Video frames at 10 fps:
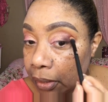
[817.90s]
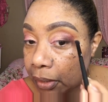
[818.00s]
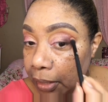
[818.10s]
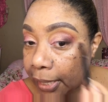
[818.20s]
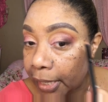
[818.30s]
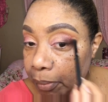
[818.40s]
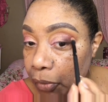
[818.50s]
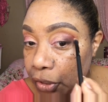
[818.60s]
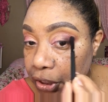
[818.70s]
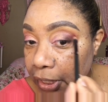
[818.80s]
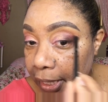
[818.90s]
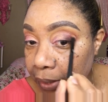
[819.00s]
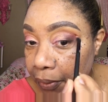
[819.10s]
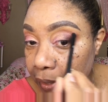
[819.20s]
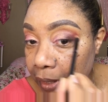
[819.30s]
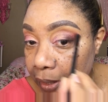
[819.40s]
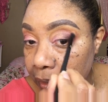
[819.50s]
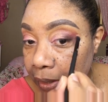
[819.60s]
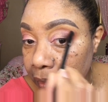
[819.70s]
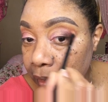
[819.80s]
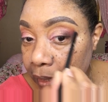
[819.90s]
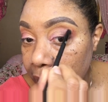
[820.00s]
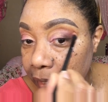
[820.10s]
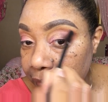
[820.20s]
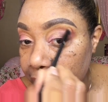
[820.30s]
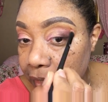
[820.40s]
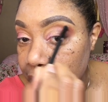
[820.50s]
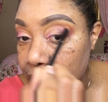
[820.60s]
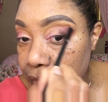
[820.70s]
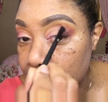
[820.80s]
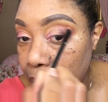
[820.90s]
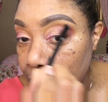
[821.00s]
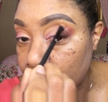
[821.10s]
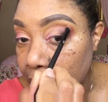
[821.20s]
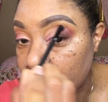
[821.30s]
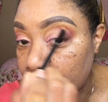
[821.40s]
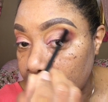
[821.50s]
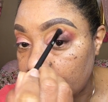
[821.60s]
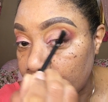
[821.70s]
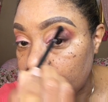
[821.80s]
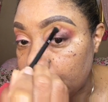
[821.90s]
Add more shadow and then just work it up,